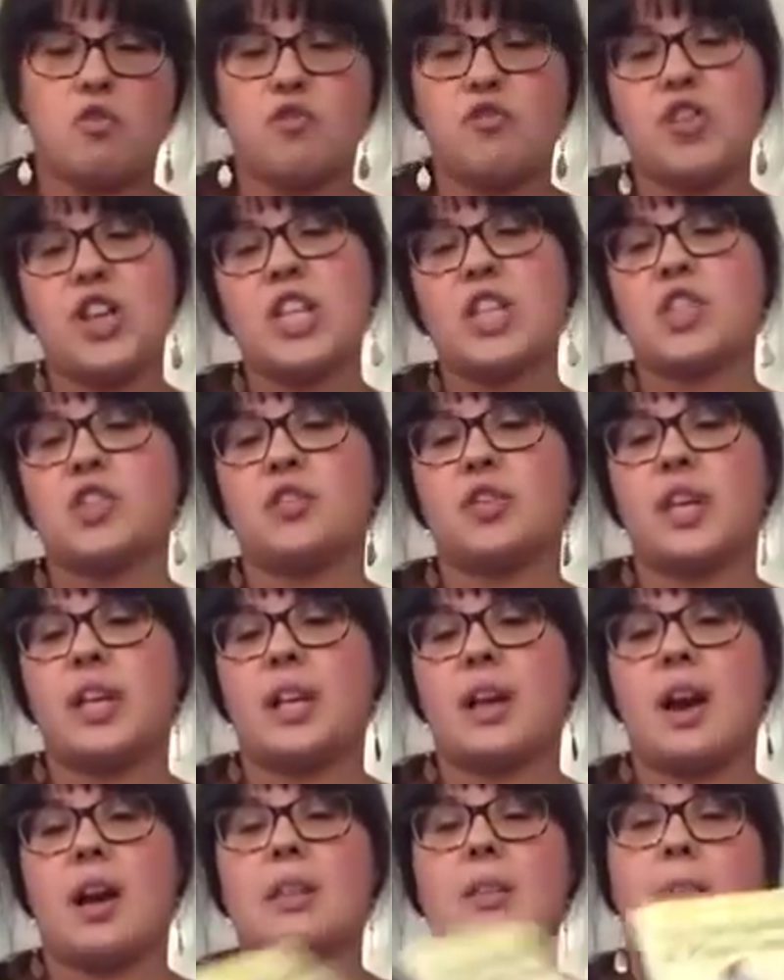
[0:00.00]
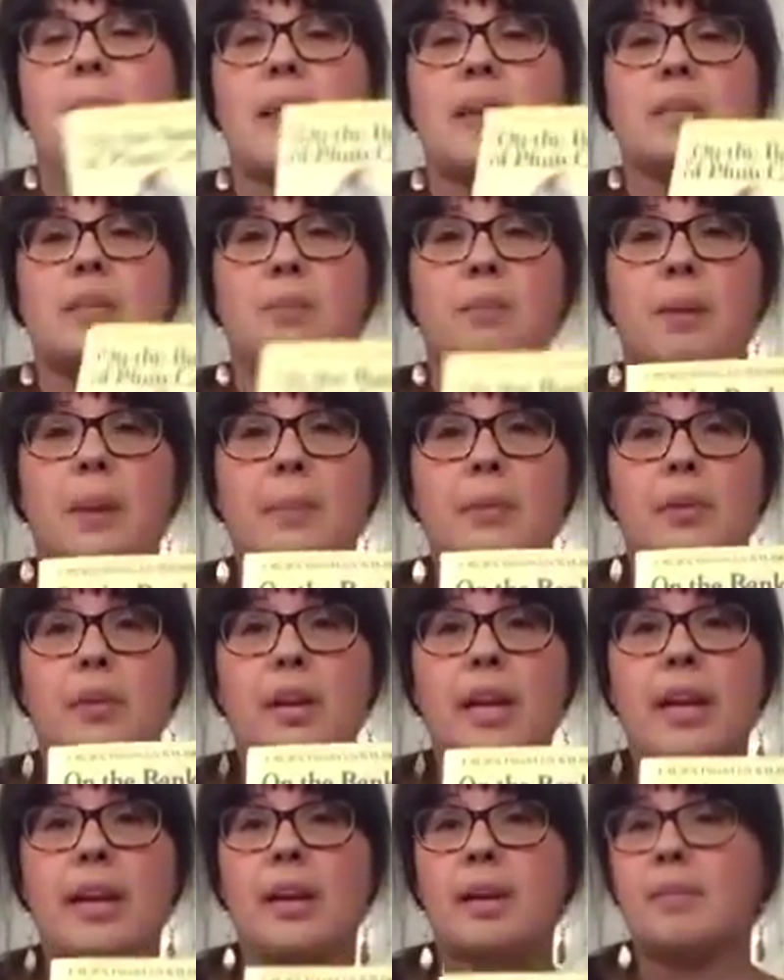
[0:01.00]
finished reading On the Banks of Plum
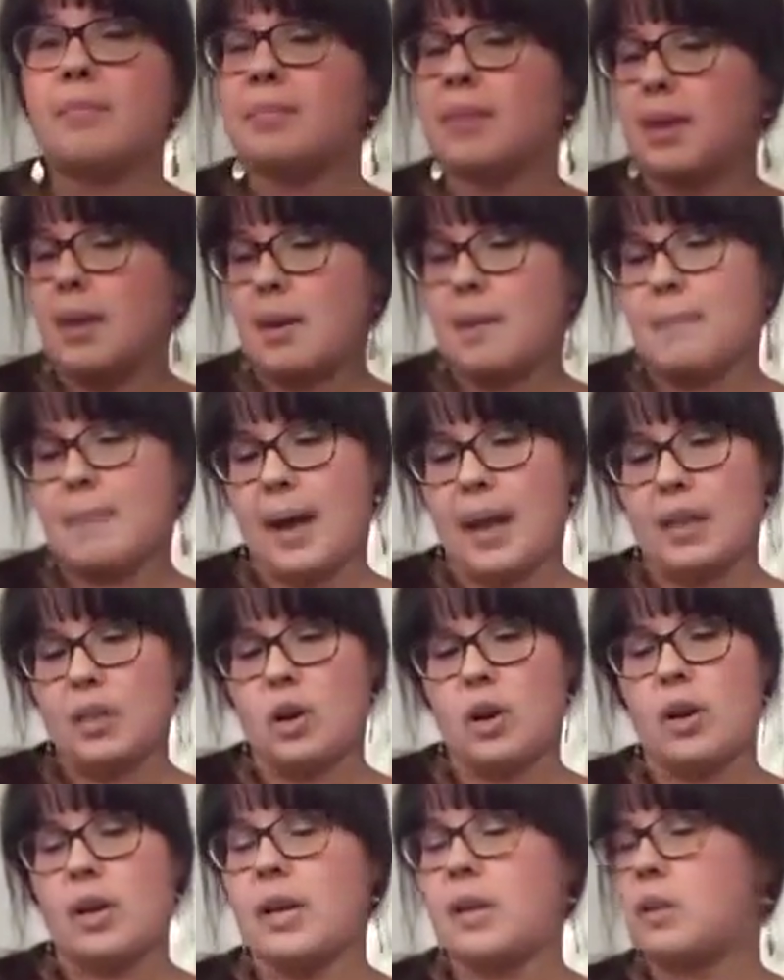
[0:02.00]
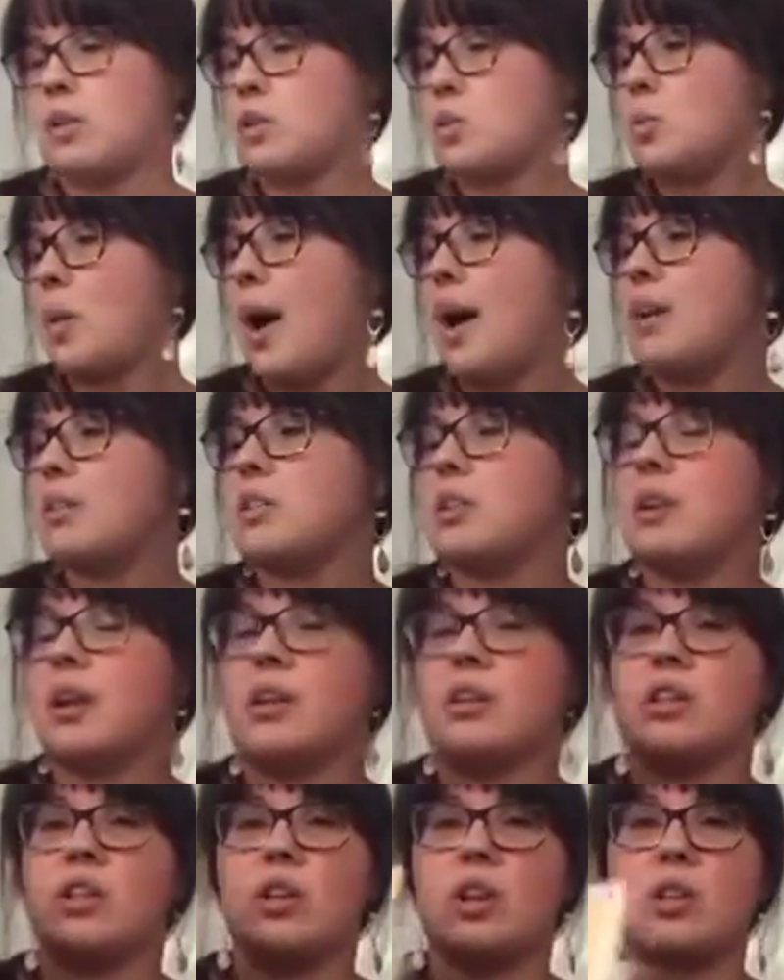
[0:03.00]
Creek by Laura Ingalls Wilder,
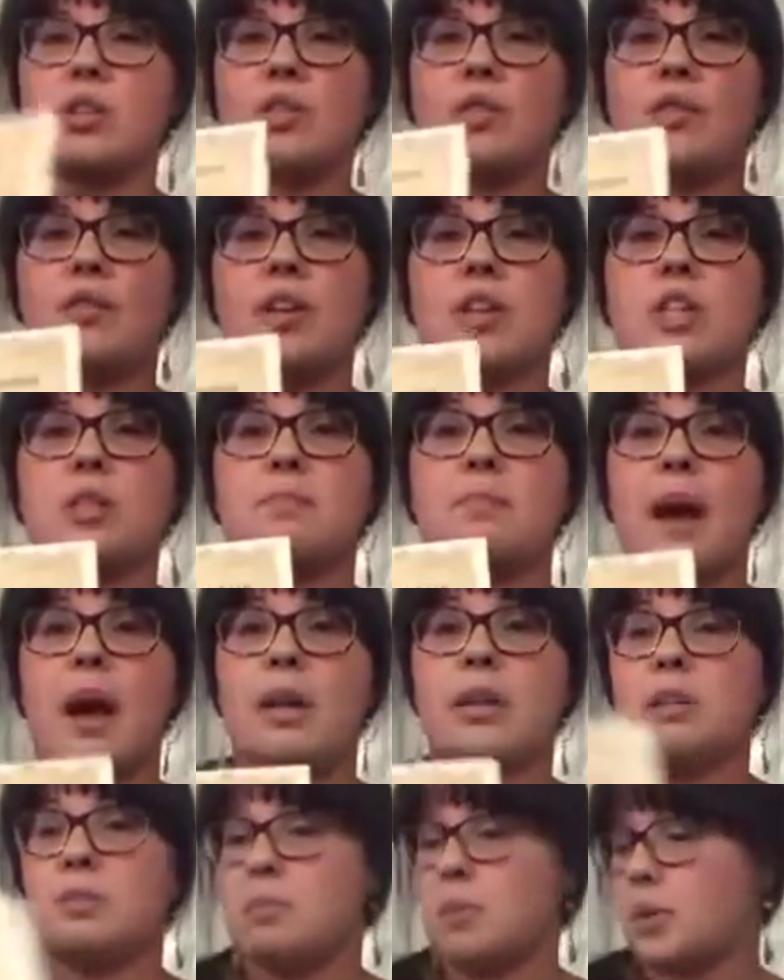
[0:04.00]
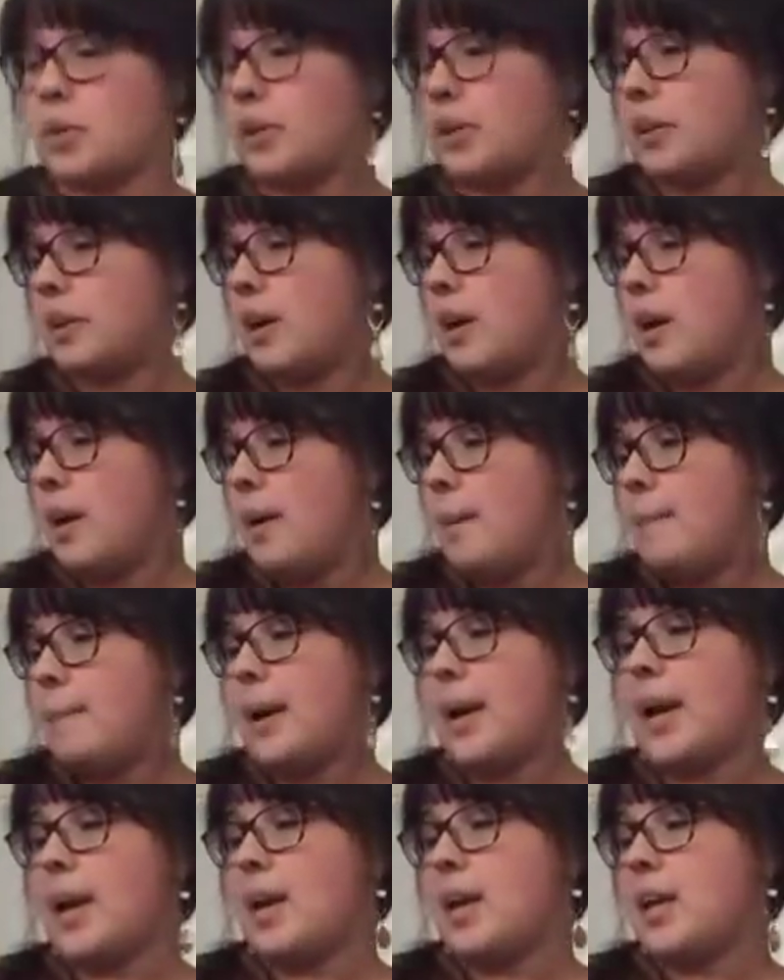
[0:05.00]
and she also finished Mountain Born
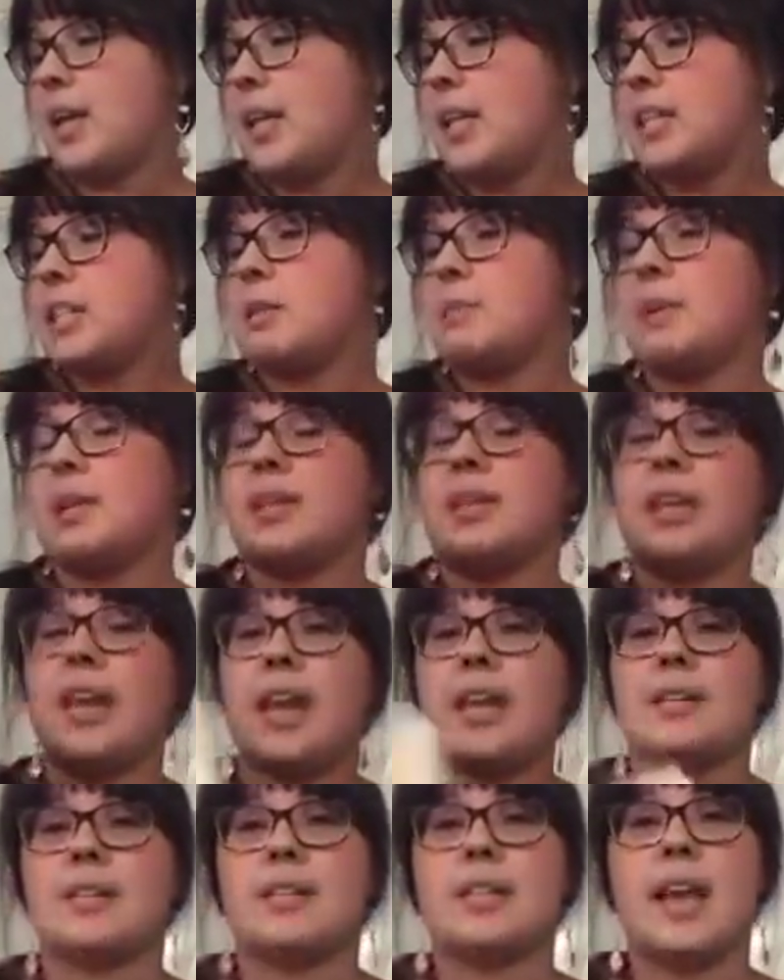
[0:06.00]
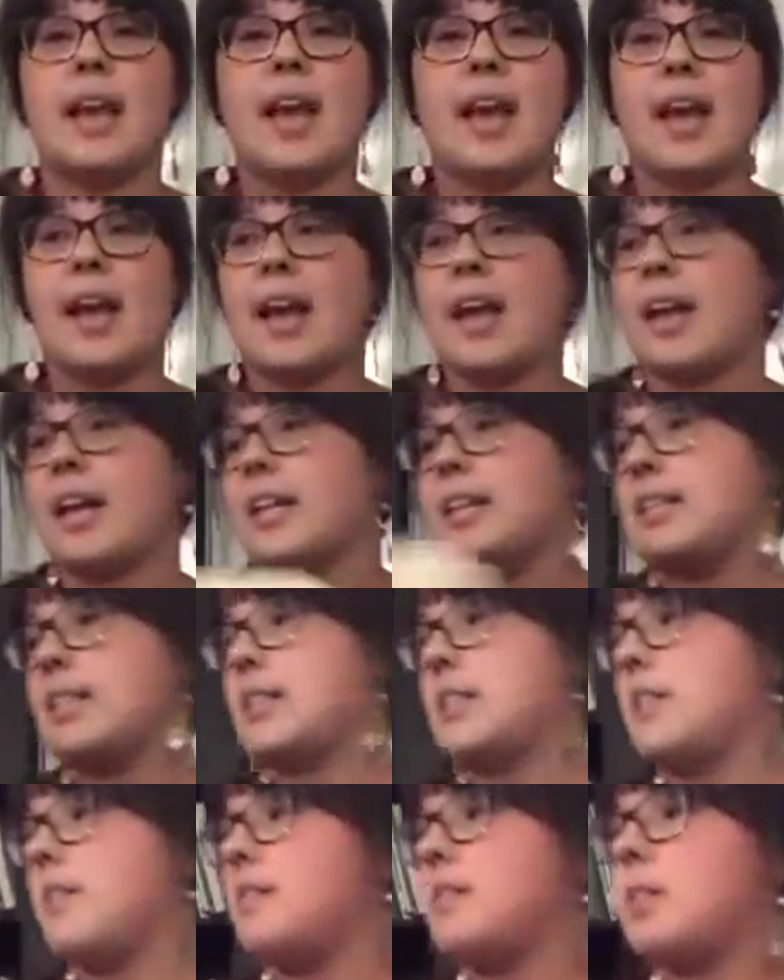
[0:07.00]
by Elizabeth Yates, and
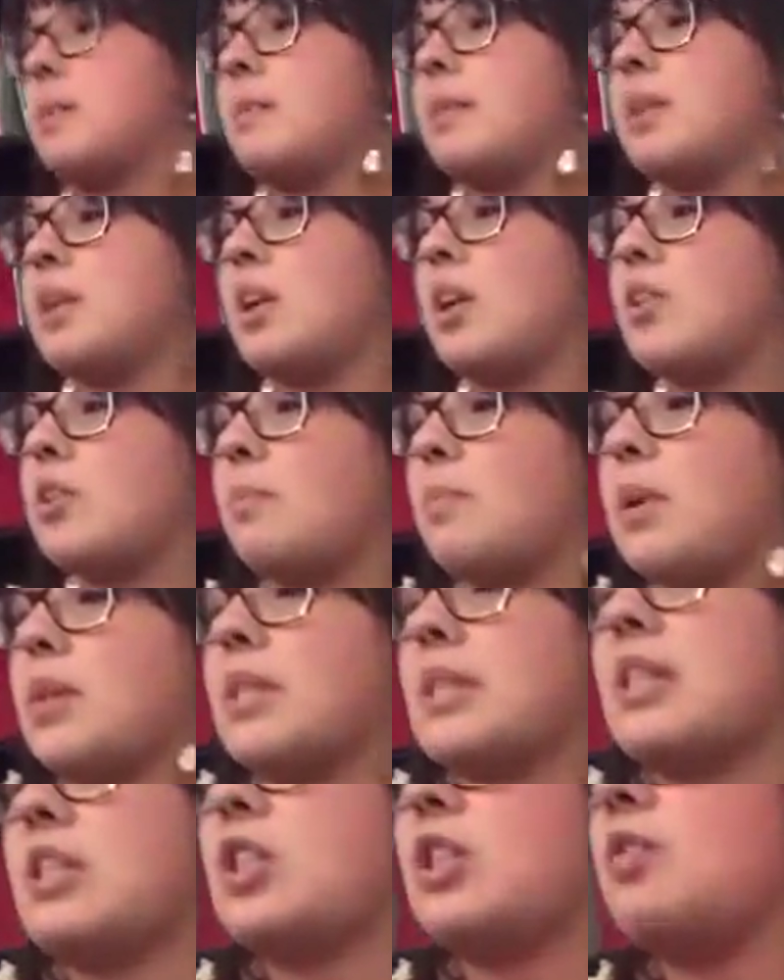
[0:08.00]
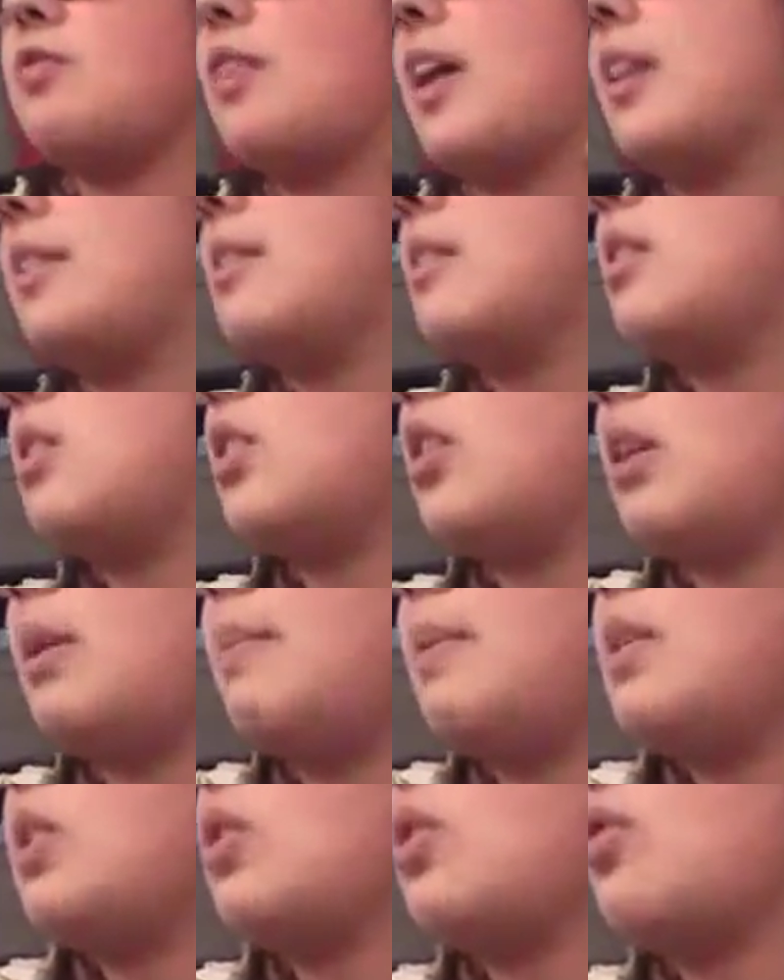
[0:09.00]
some of the other books that she read this year. Let
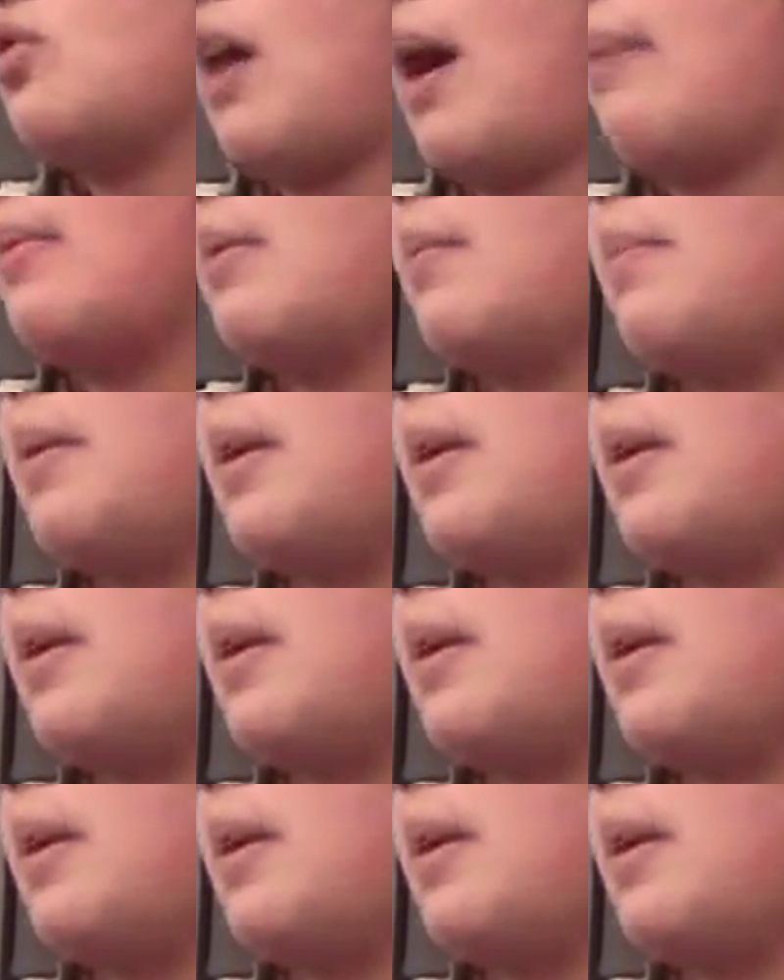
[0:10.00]
me just grab them